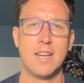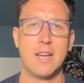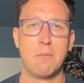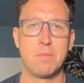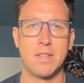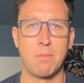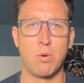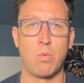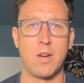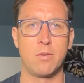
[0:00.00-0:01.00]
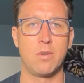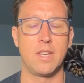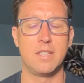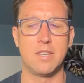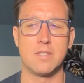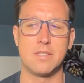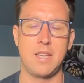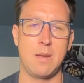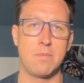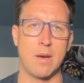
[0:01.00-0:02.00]
But number one, it does
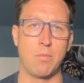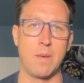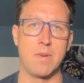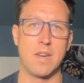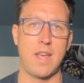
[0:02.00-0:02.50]
seem that women